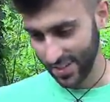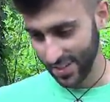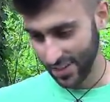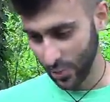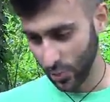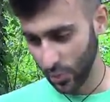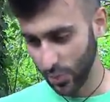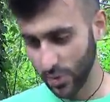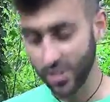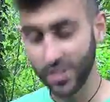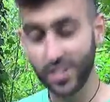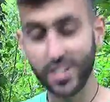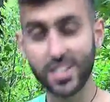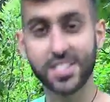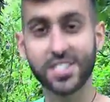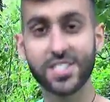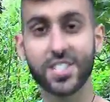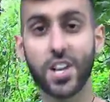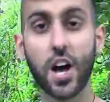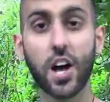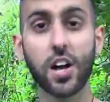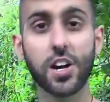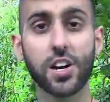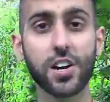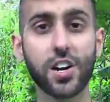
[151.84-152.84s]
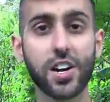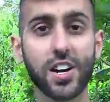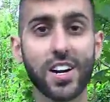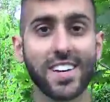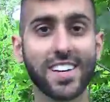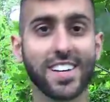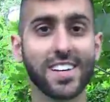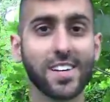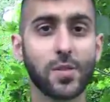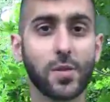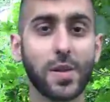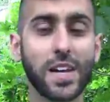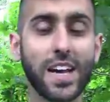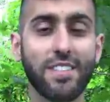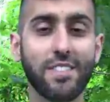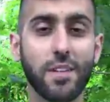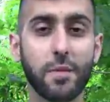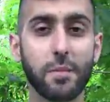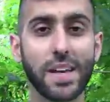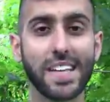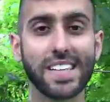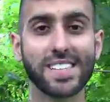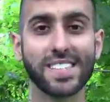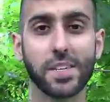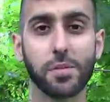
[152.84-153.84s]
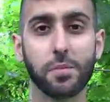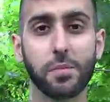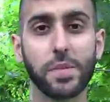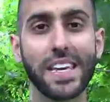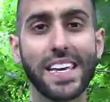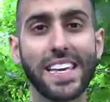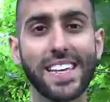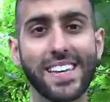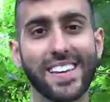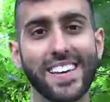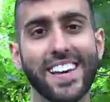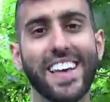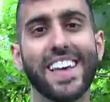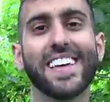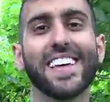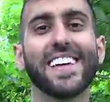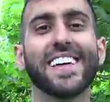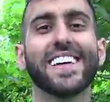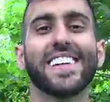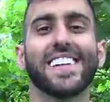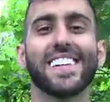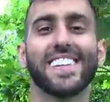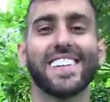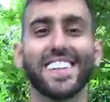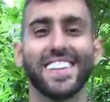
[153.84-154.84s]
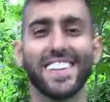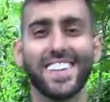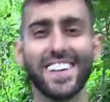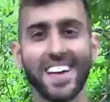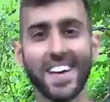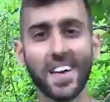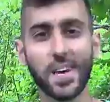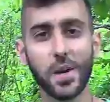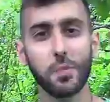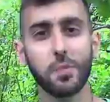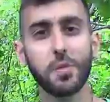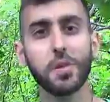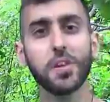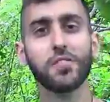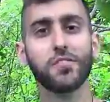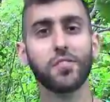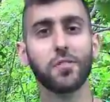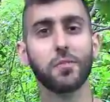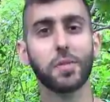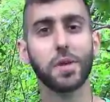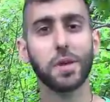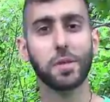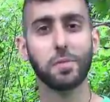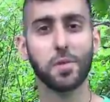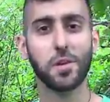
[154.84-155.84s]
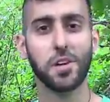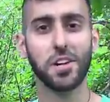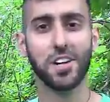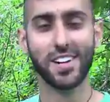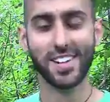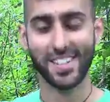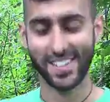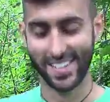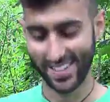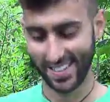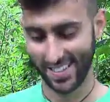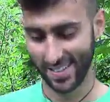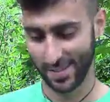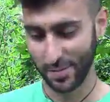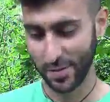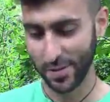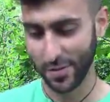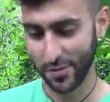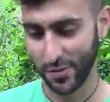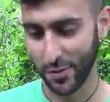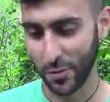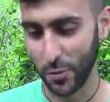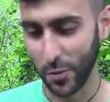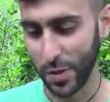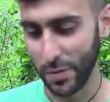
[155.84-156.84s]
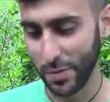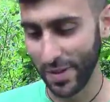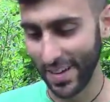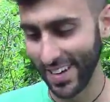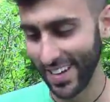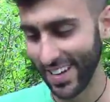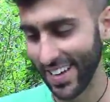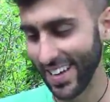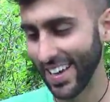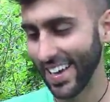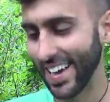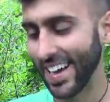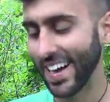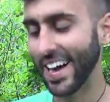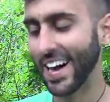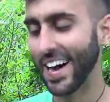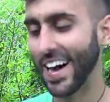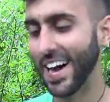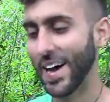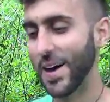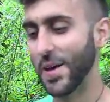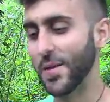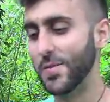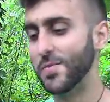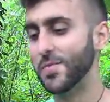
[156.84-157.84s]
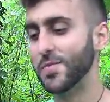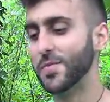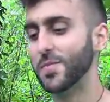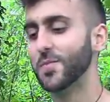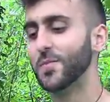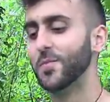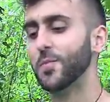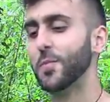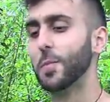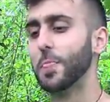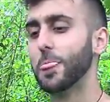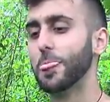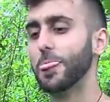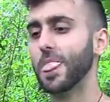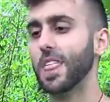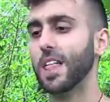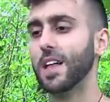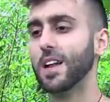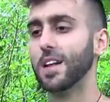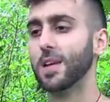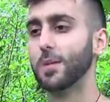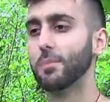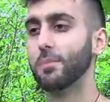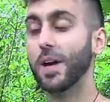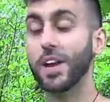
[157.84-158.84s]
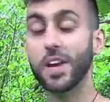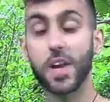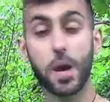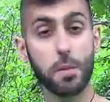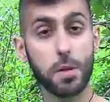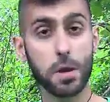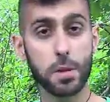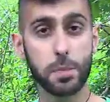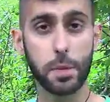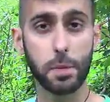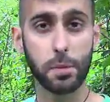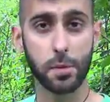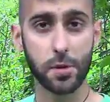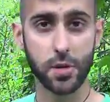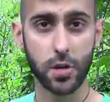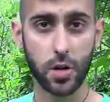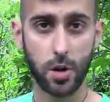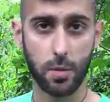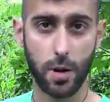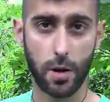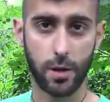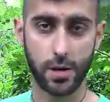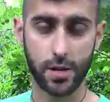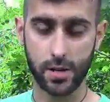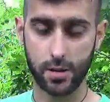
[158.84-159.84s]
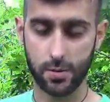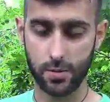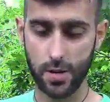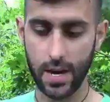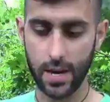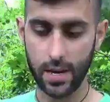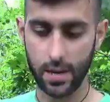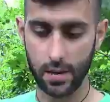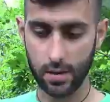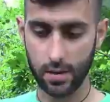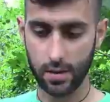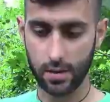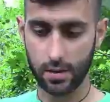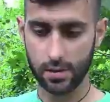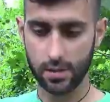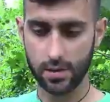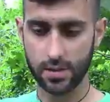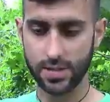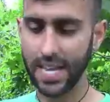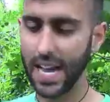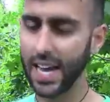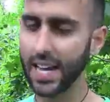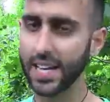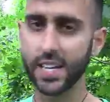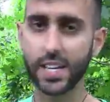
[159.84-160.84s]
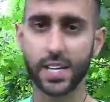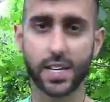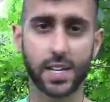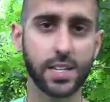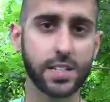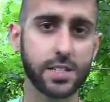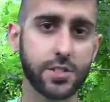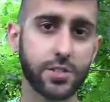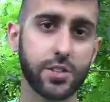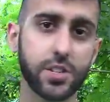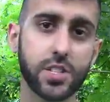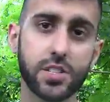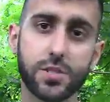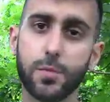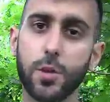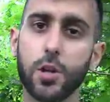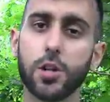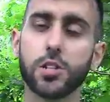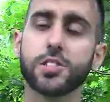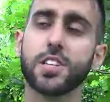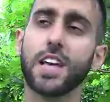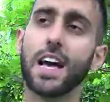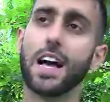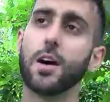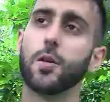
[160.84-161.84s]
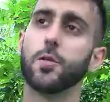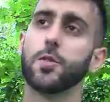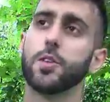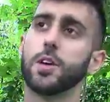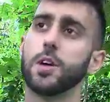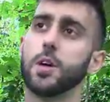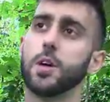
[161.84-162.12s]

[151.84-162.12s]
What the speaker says: We're good at soccer, we have amazing meat, beautiful people, beautiful women, but not many people know about it, right? Tiny country, small town.